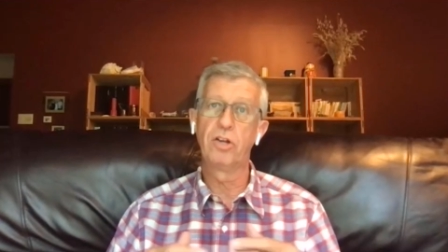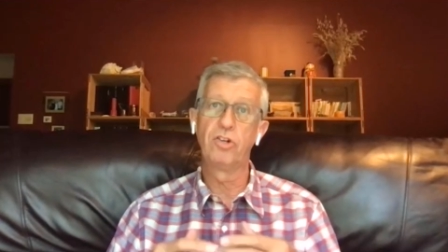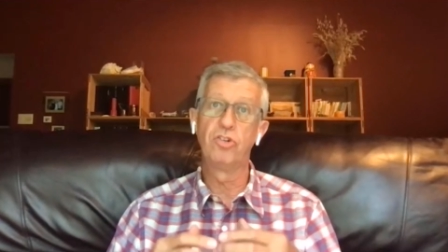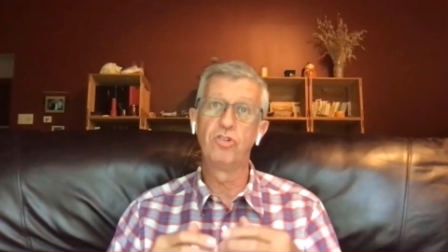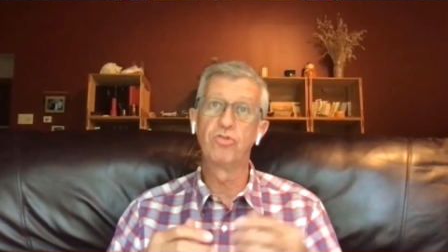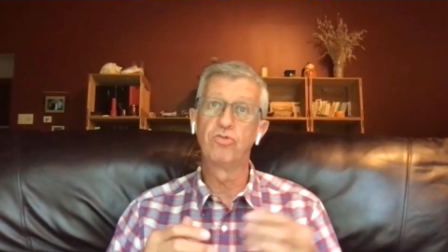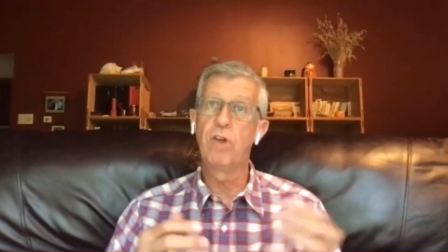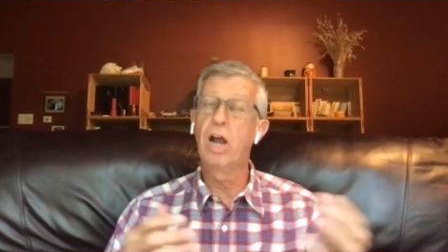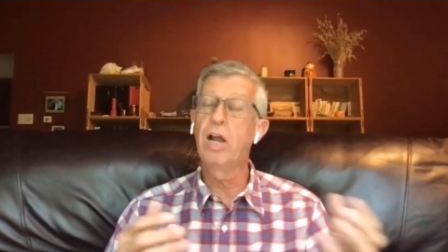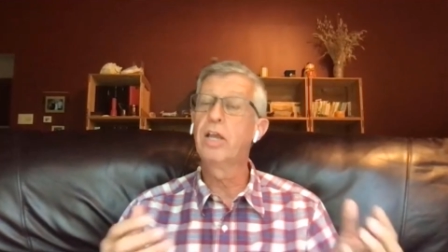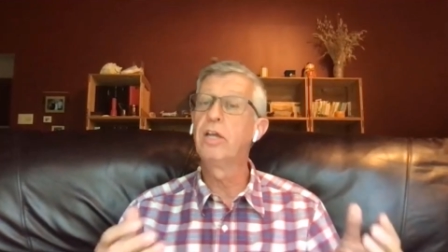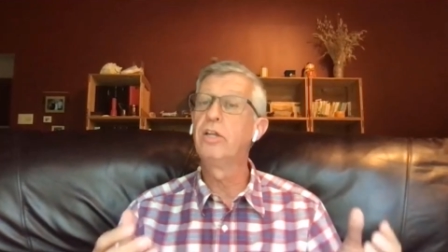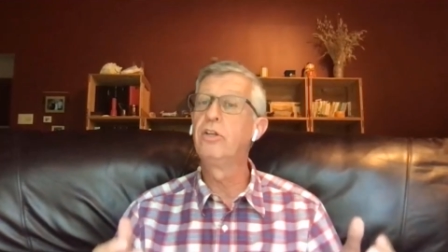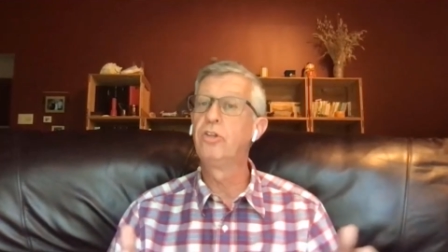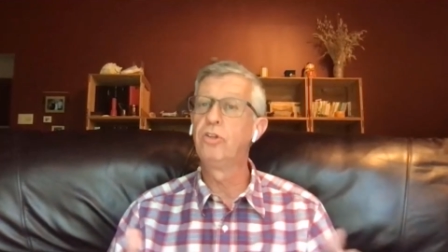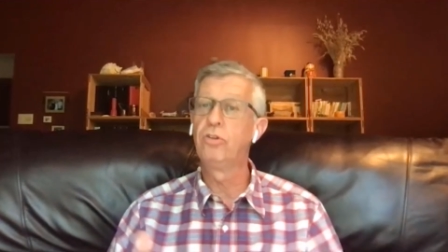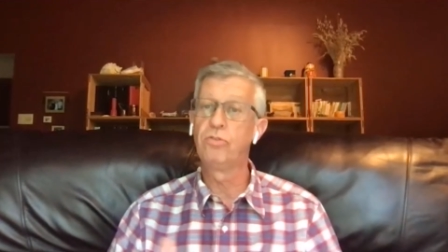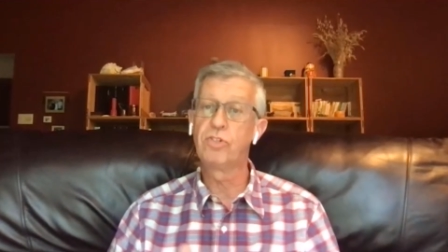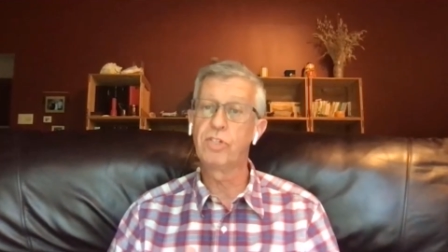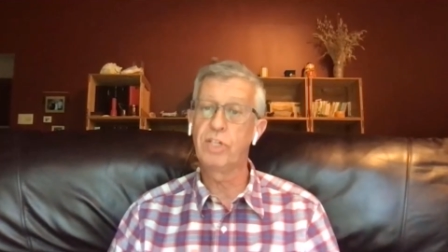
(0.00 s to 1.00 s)
a
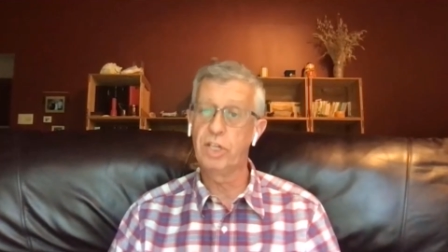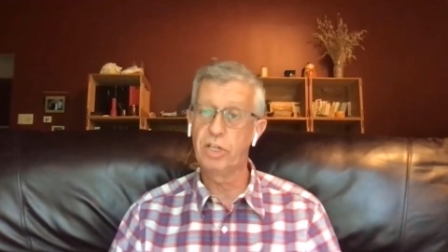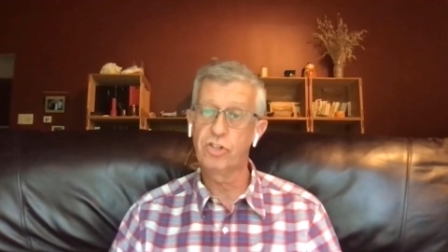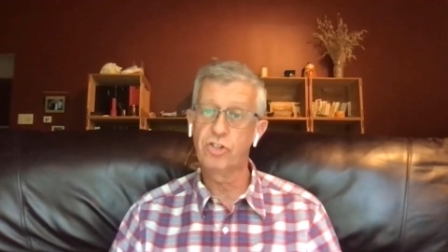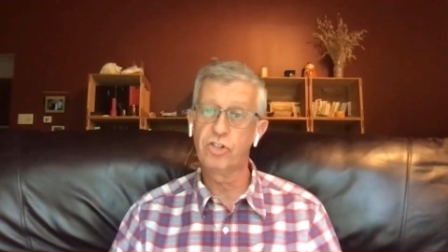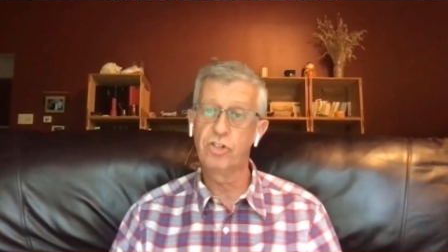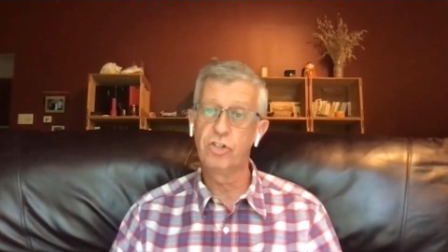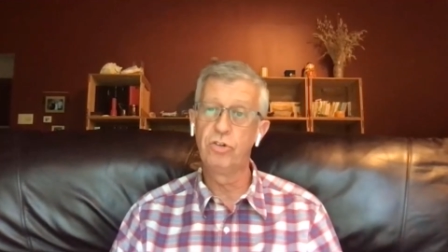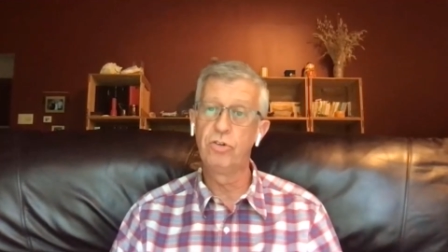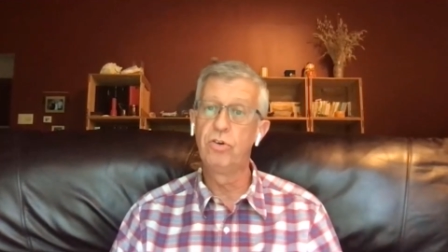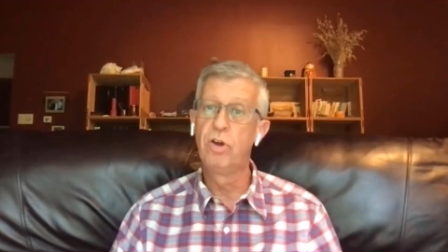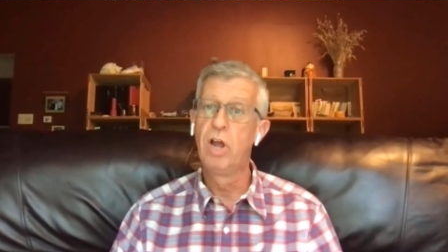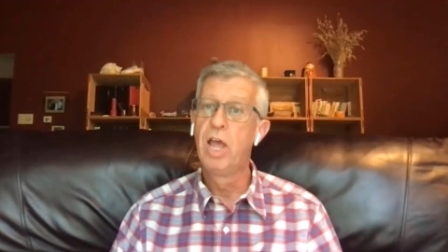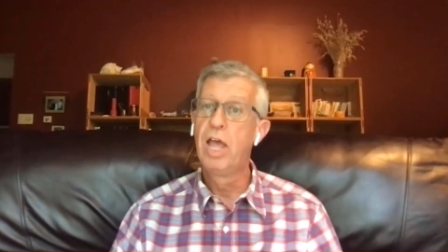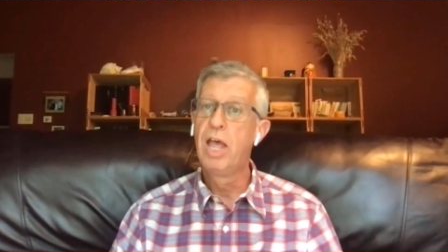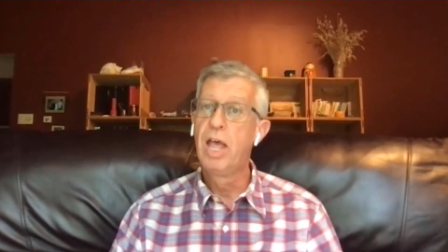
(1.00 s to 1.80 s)
drug-induced issue